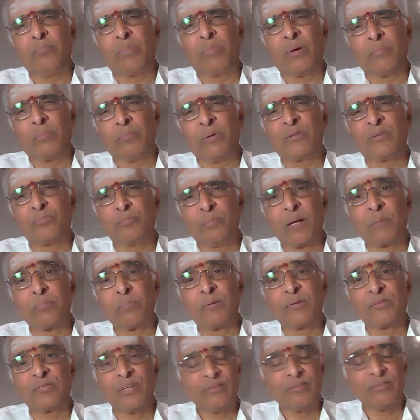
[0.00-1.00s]

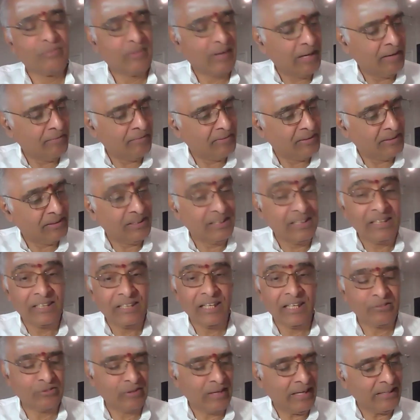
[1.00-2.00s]
purpose of life and
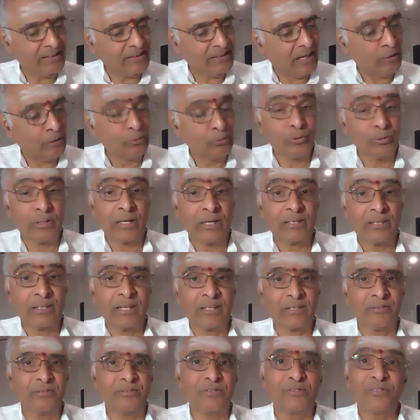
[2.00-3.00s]
details like that. How to
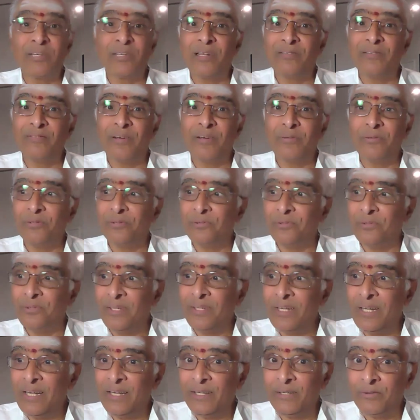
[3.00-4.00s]
conduct yourself, how to
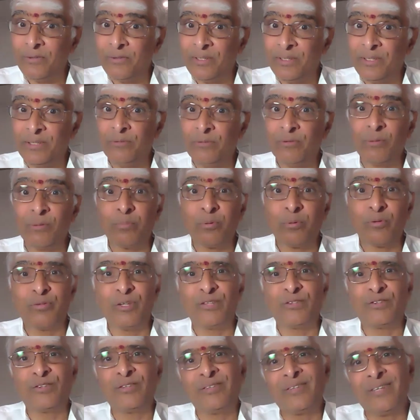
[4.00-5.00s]
in your
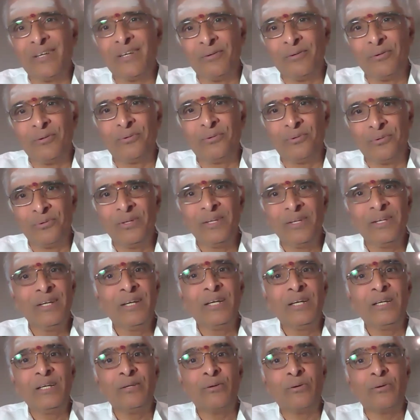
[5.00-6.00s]
profession, how to
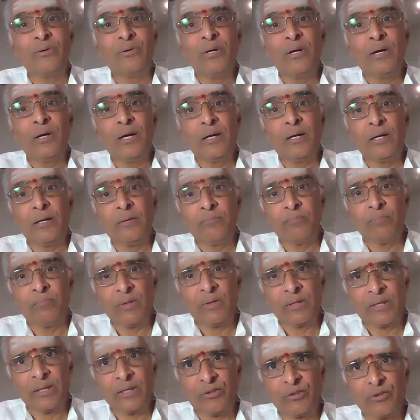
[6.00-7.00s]

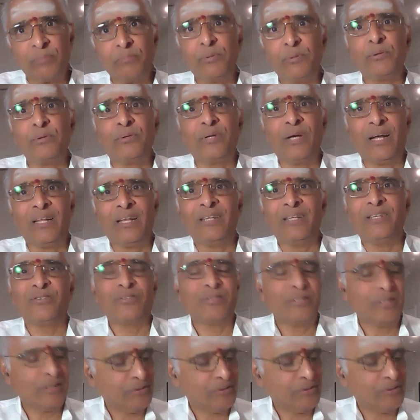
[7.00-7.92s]
contribute all these